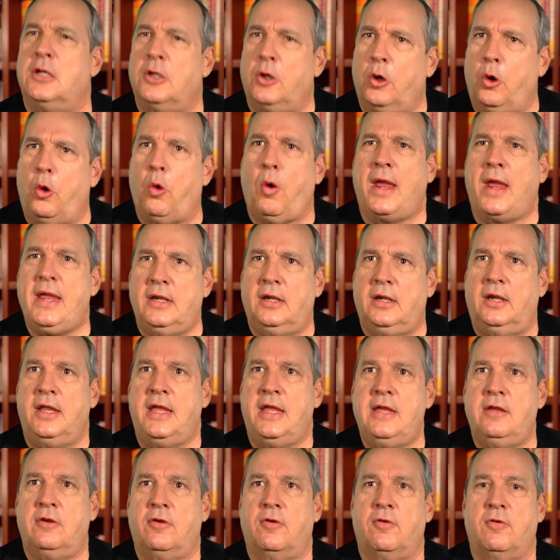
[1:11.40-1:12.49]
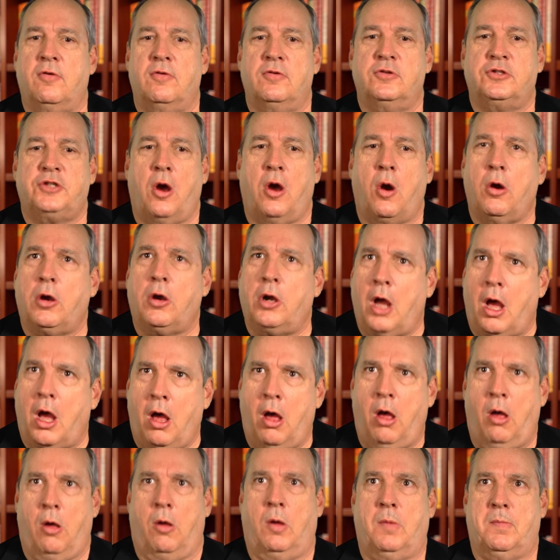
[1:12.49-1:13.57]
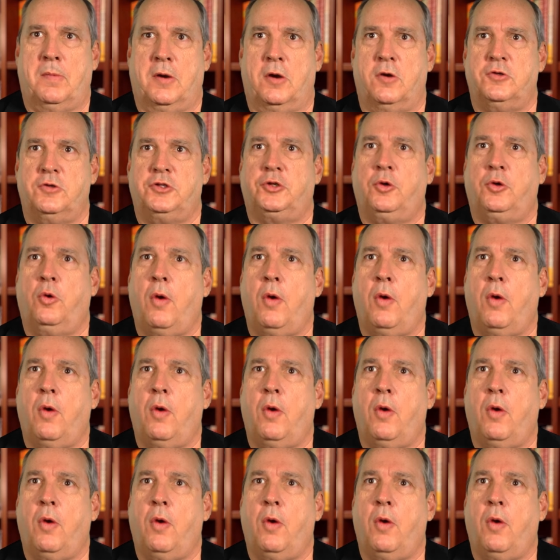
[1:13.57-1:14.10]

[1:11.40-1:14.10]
Great leaders are calmers.